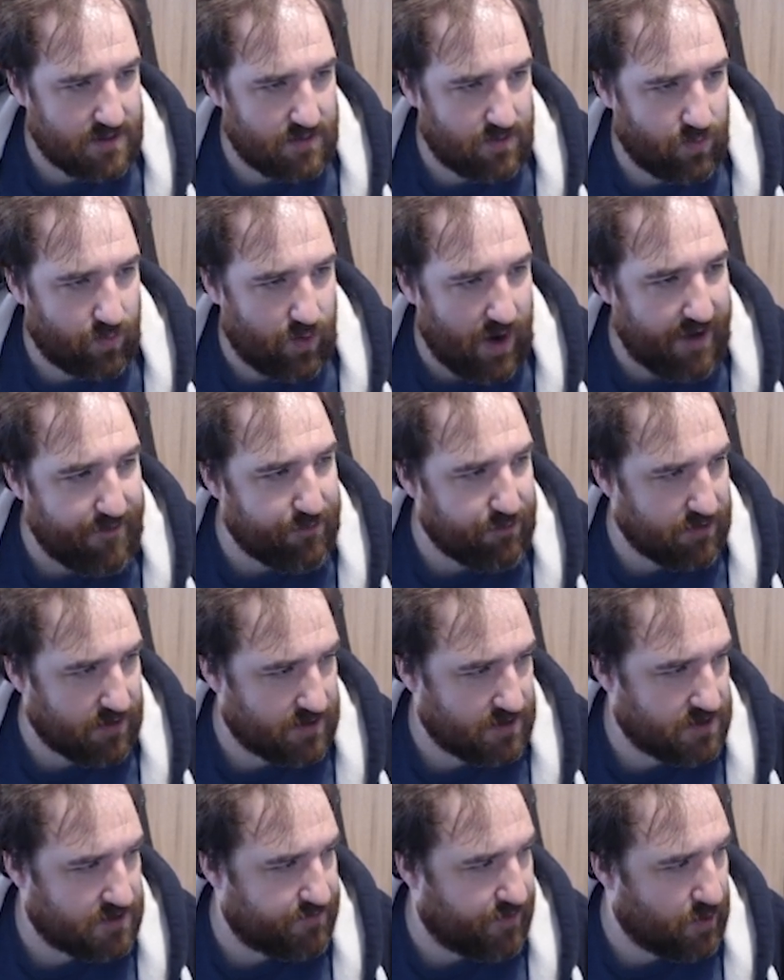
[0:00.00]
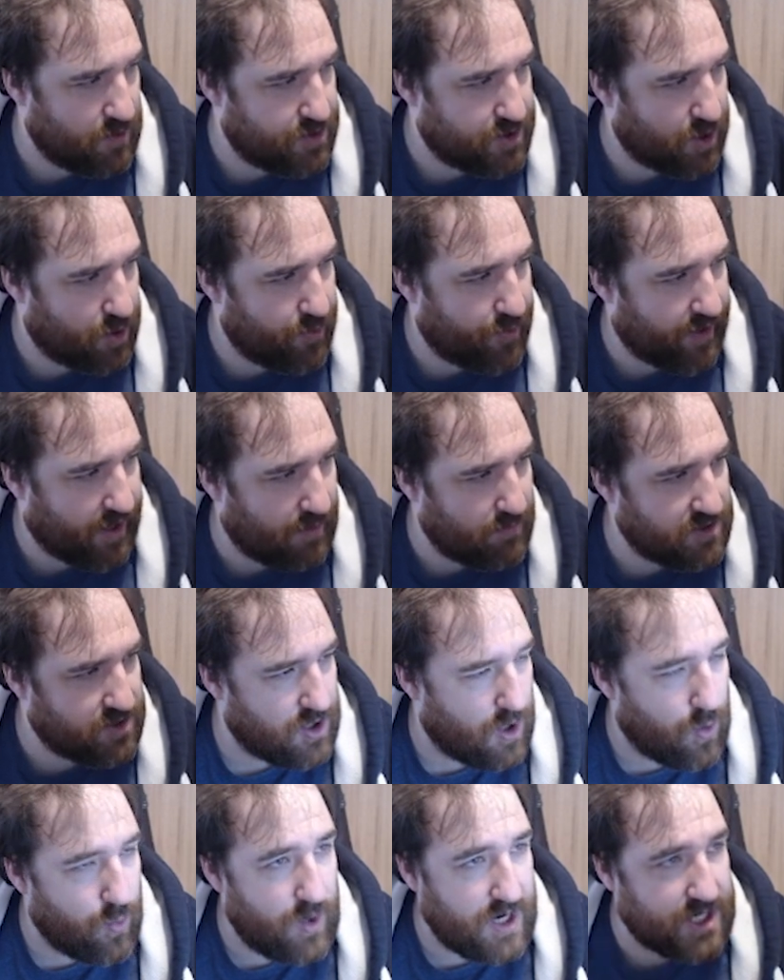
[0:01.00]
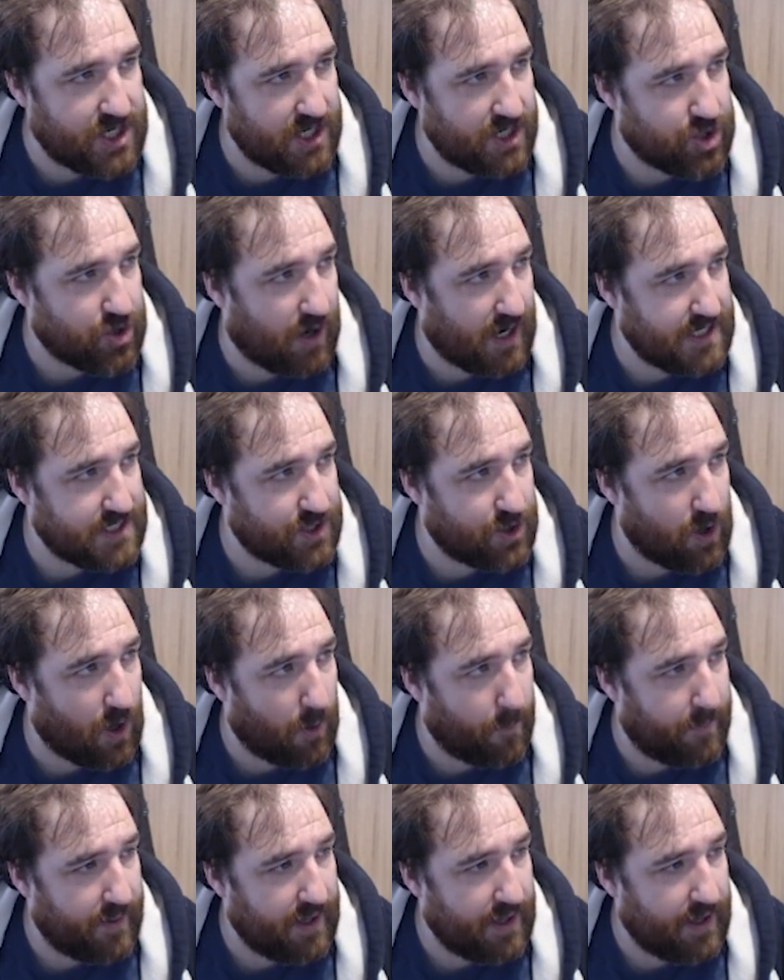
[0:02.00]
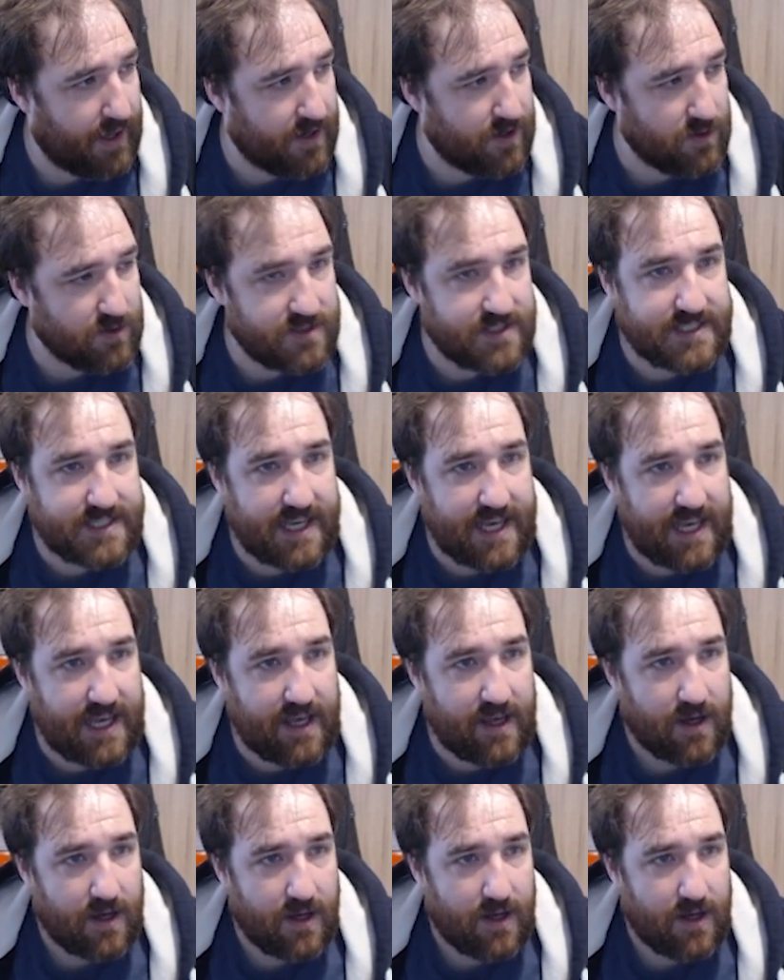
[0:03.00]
reference photo that I was originally trying to copy. And you'll see,